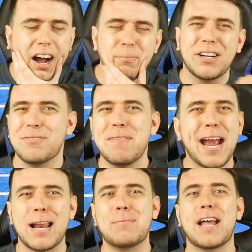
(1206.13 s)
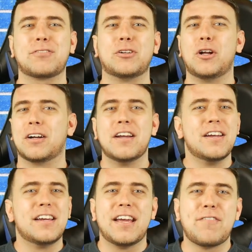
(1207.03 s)
I'm gonna man, I'm gonna have to look
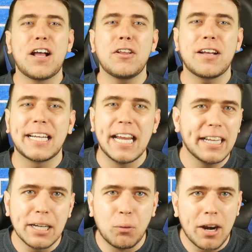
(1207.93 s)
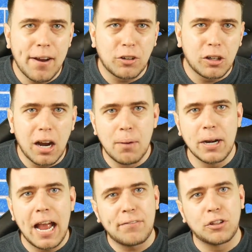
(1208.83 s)
if I look like an idiot, whatever, I'm
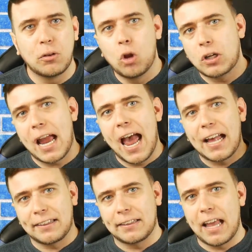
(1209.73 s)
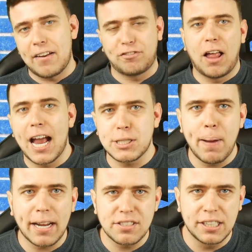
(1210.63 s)
gonna have to look at that
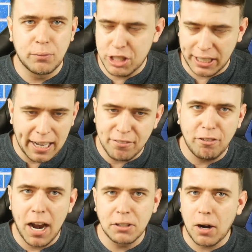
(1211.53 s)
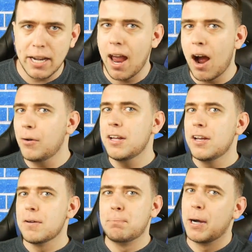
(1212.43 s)
flashback scene, which I can't find right now.
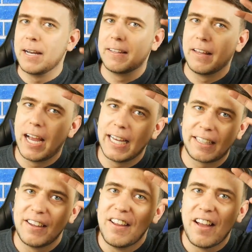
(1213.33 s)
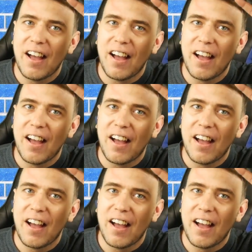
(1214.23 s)
But like,